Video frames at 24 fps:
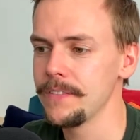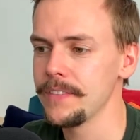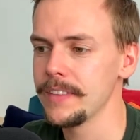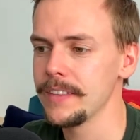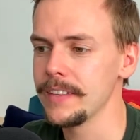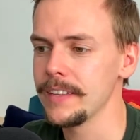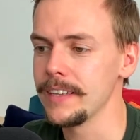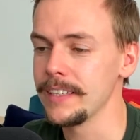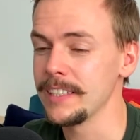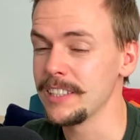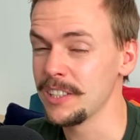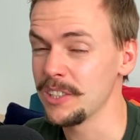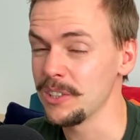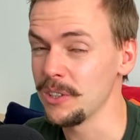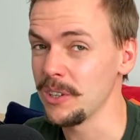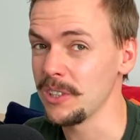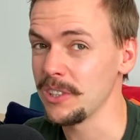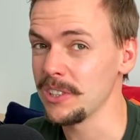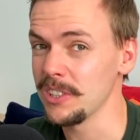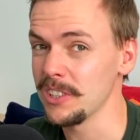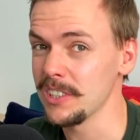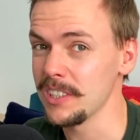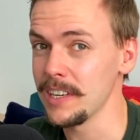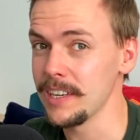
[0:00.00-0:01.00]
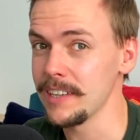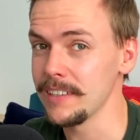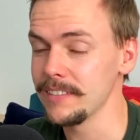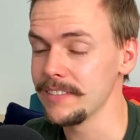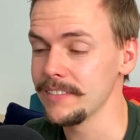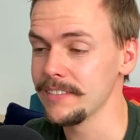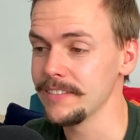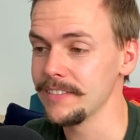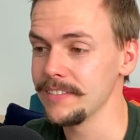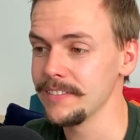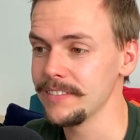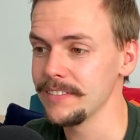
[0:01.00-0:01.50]
It sucks, doesn't it?
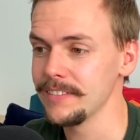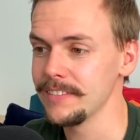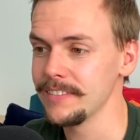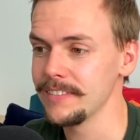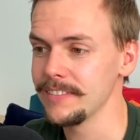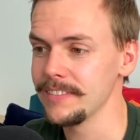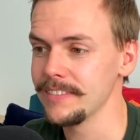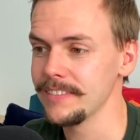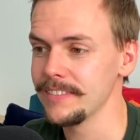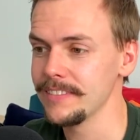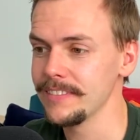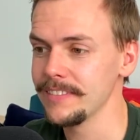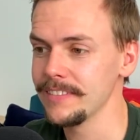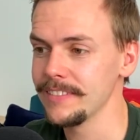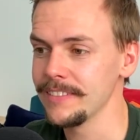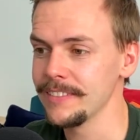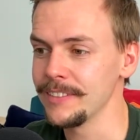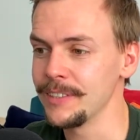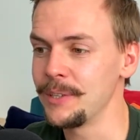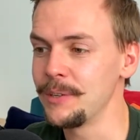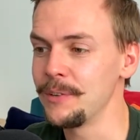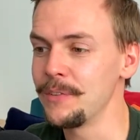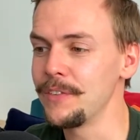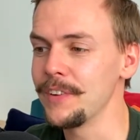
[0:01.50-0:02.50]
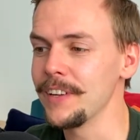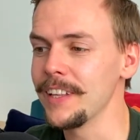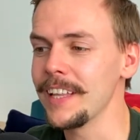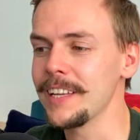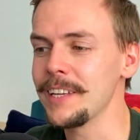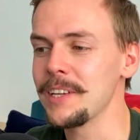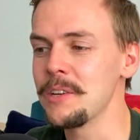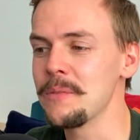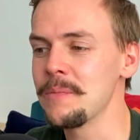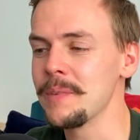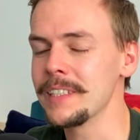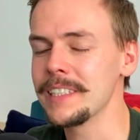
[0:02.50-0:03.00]
You feel like
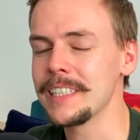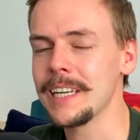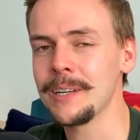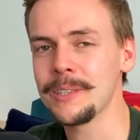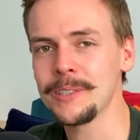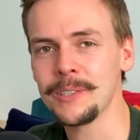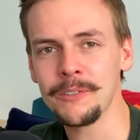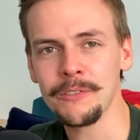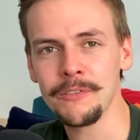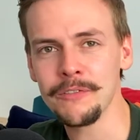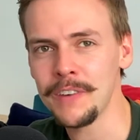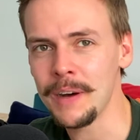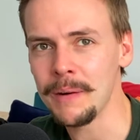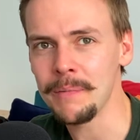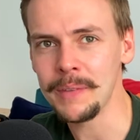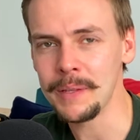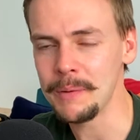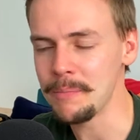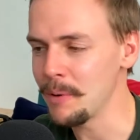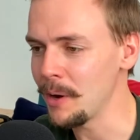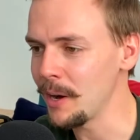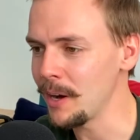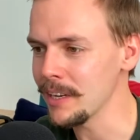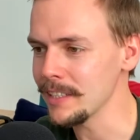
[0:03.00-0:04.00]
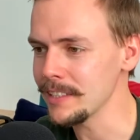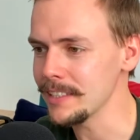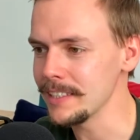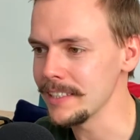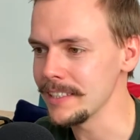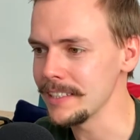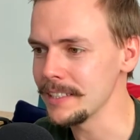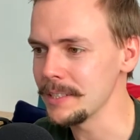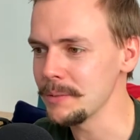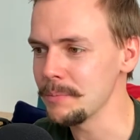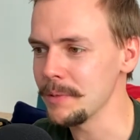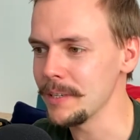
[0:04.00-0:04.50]
you miss out on family
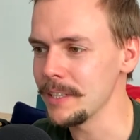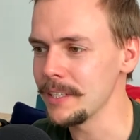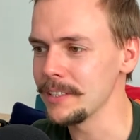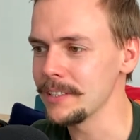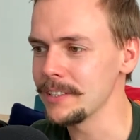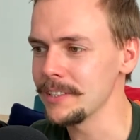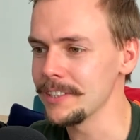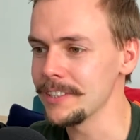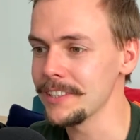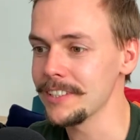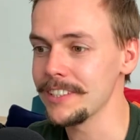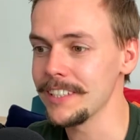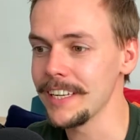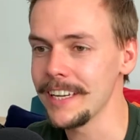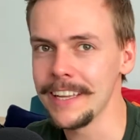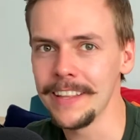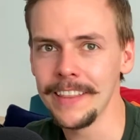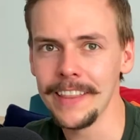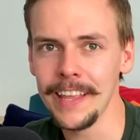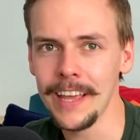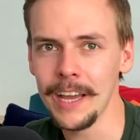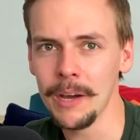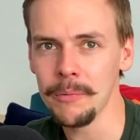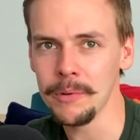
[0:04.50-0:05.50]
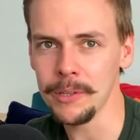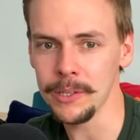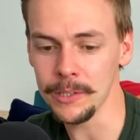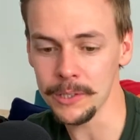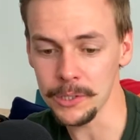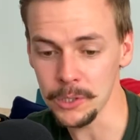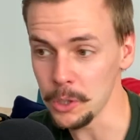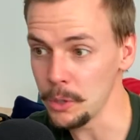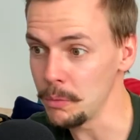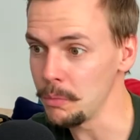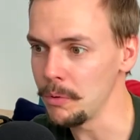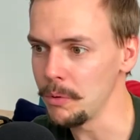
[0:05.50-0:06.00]
parties because you're sitting there with your
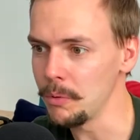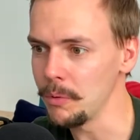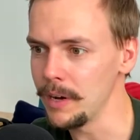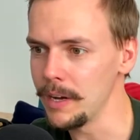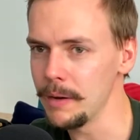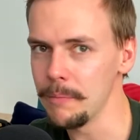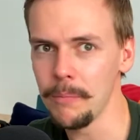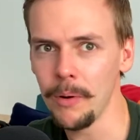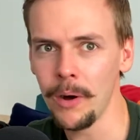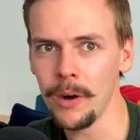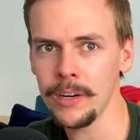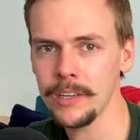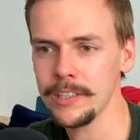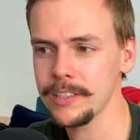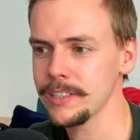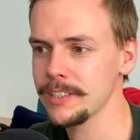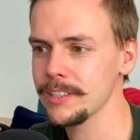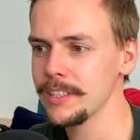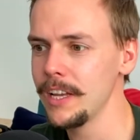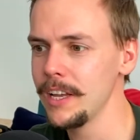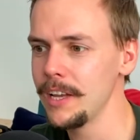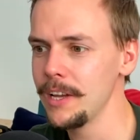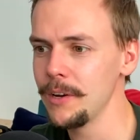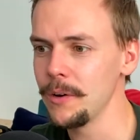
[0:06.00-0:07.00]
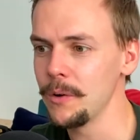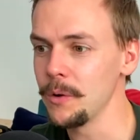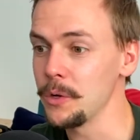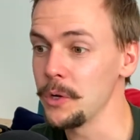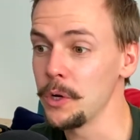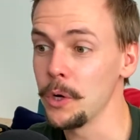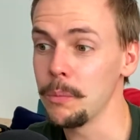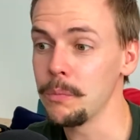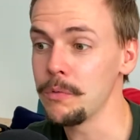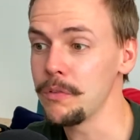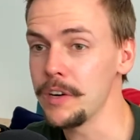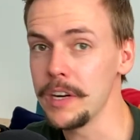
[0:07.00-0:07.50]
Tupperware box or your
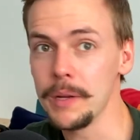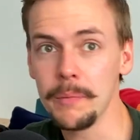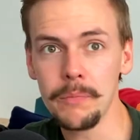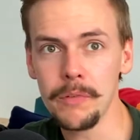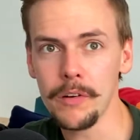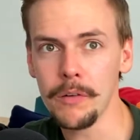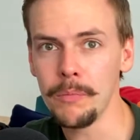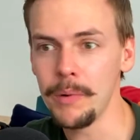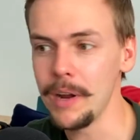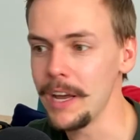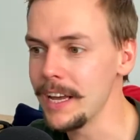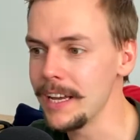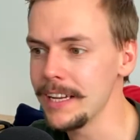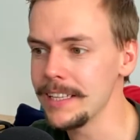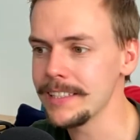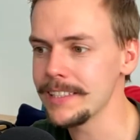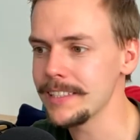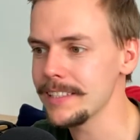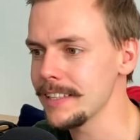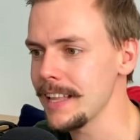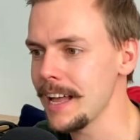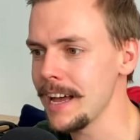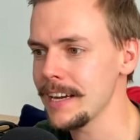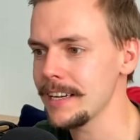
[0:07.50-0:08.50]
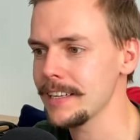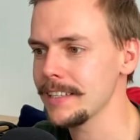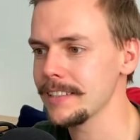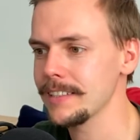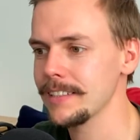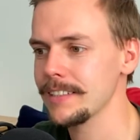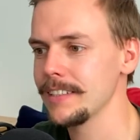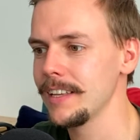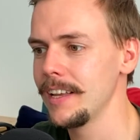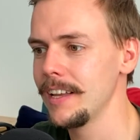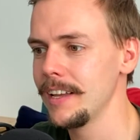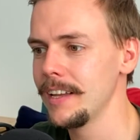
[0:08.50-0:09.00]
pre-prepared
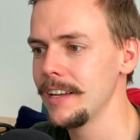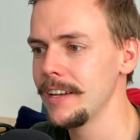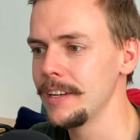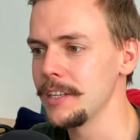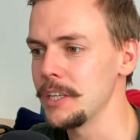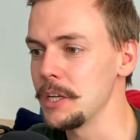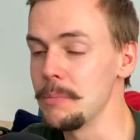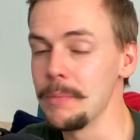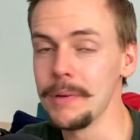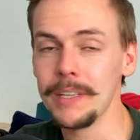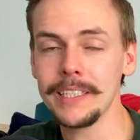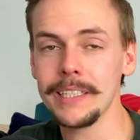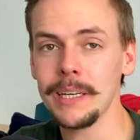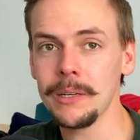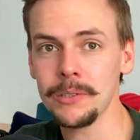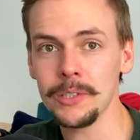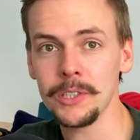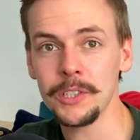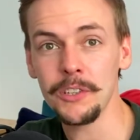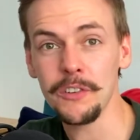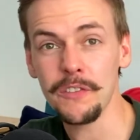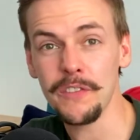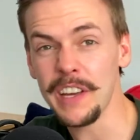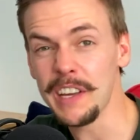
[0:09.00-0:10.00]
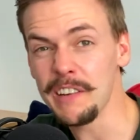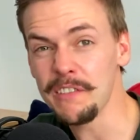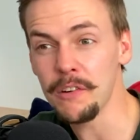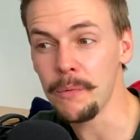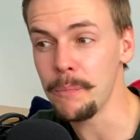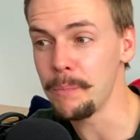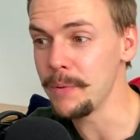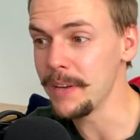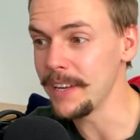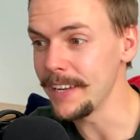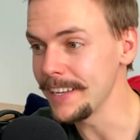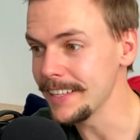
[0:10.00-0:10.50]
snacks. You miss out on your favourite
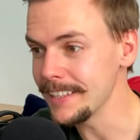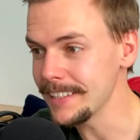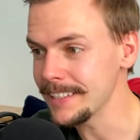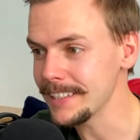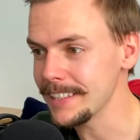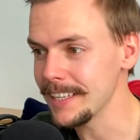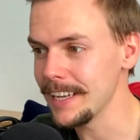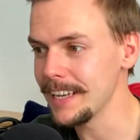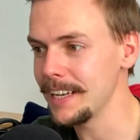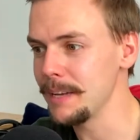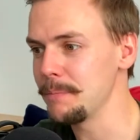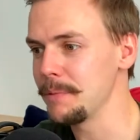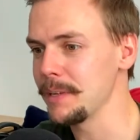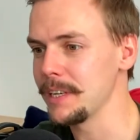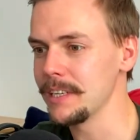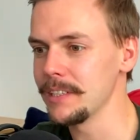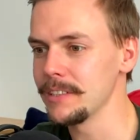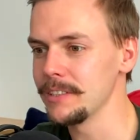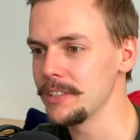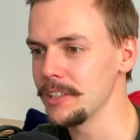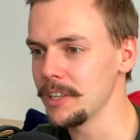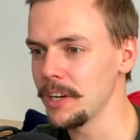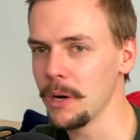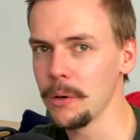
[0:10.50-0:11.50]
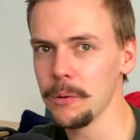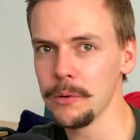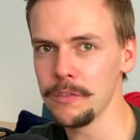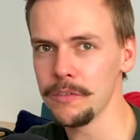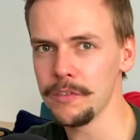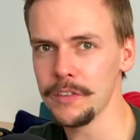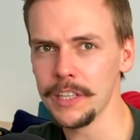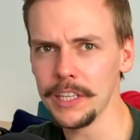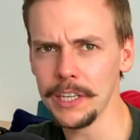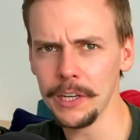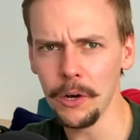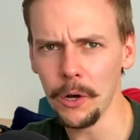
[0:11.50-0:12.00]
pizza because you're going for
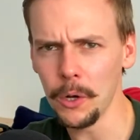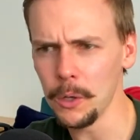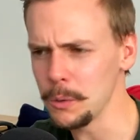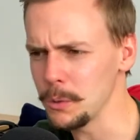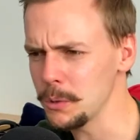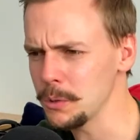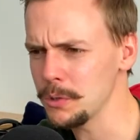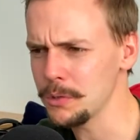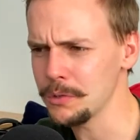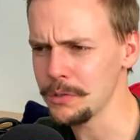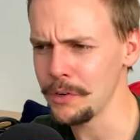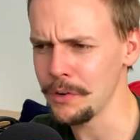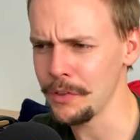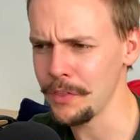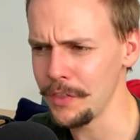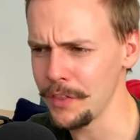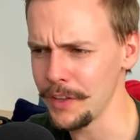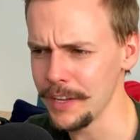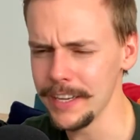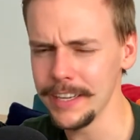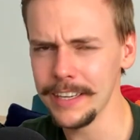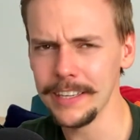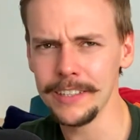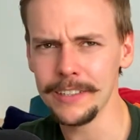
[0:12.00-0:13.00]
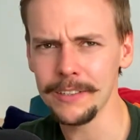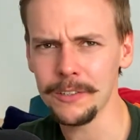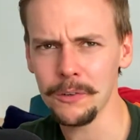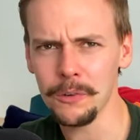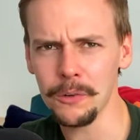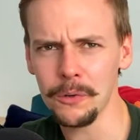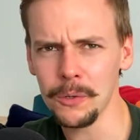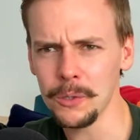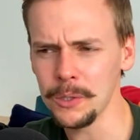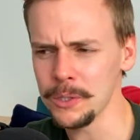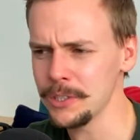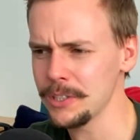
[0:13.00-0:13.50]
the ultra thin
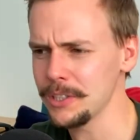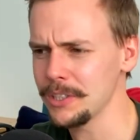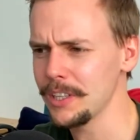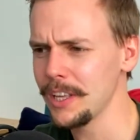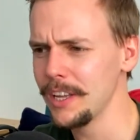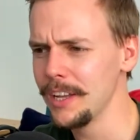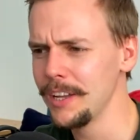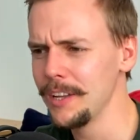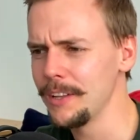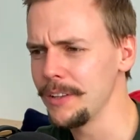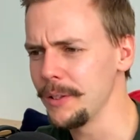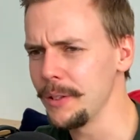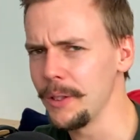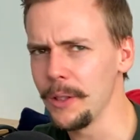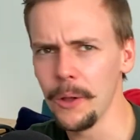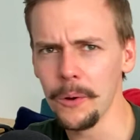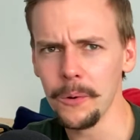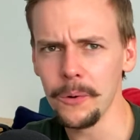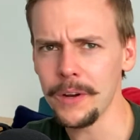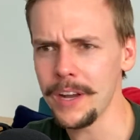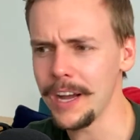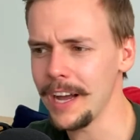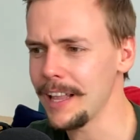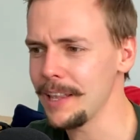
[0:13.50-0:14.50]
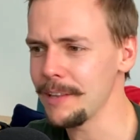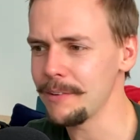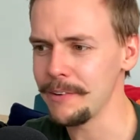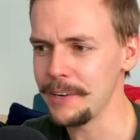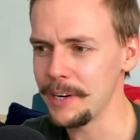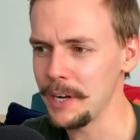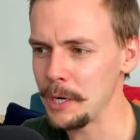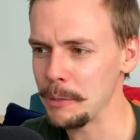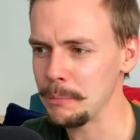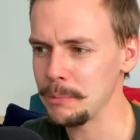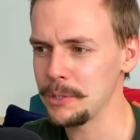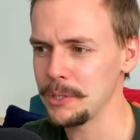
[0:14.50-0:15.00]
crust, low calorie
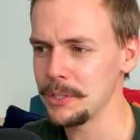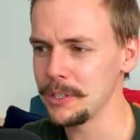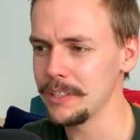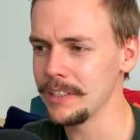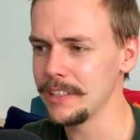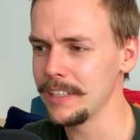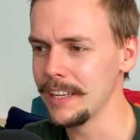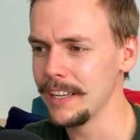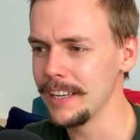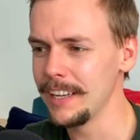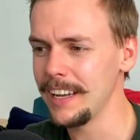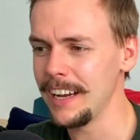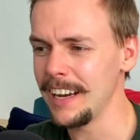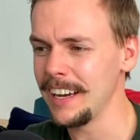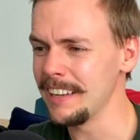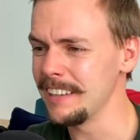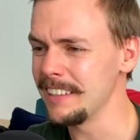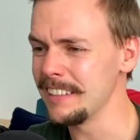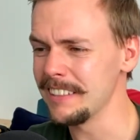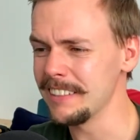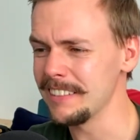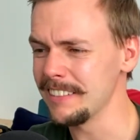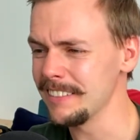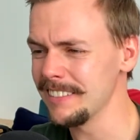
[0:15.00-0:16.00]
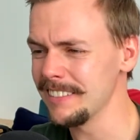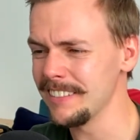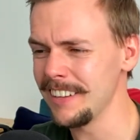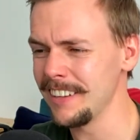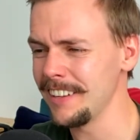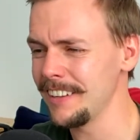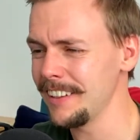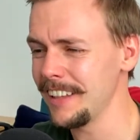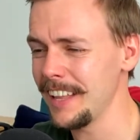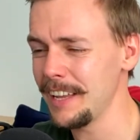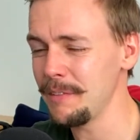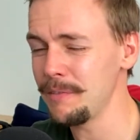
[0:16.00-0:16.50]
option, and
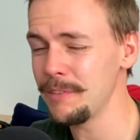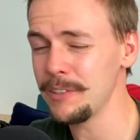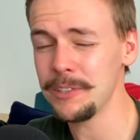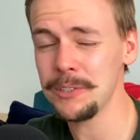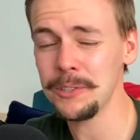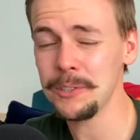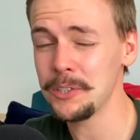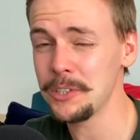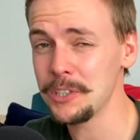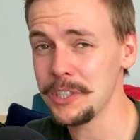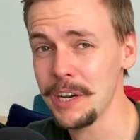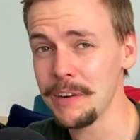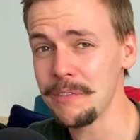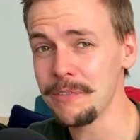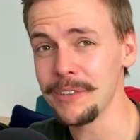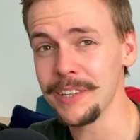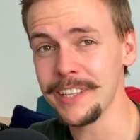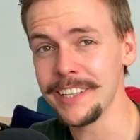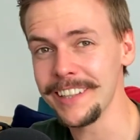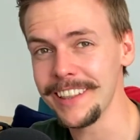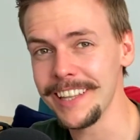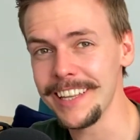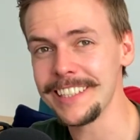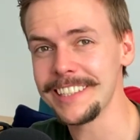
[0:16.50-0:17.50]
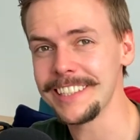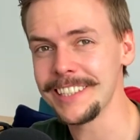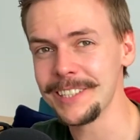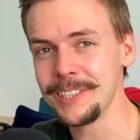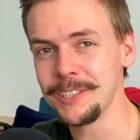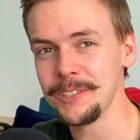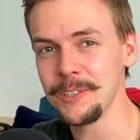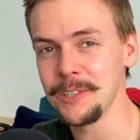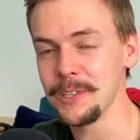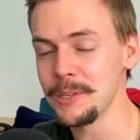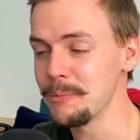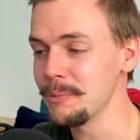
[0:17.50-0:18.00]
life is just generally less
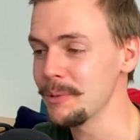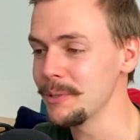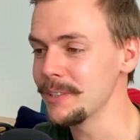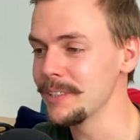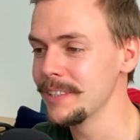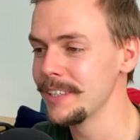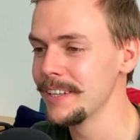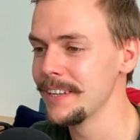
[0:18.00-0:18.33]
enjoyable.